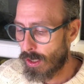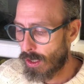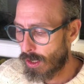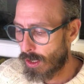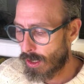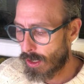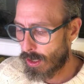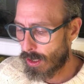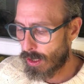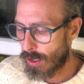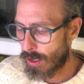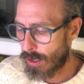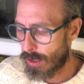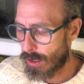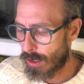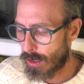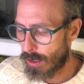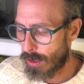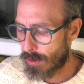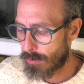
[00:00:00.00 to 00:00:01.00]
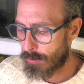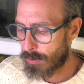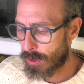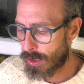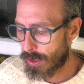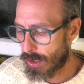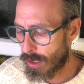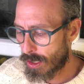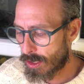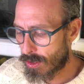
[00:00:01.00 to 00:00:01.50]

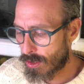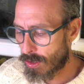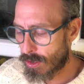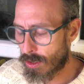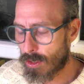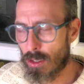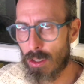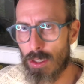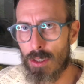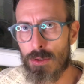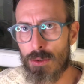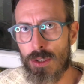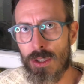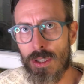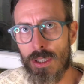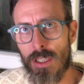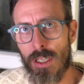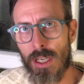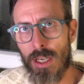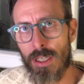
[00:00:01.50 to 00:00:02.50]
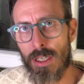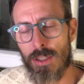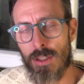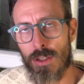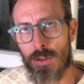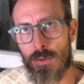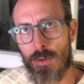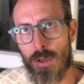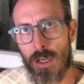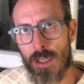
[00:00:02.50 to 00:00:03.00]
But let's look closely at
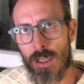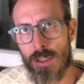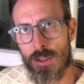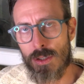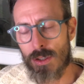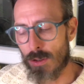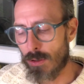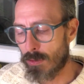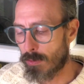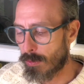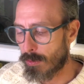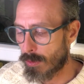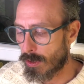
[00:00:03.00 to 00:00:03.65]
the rhizome,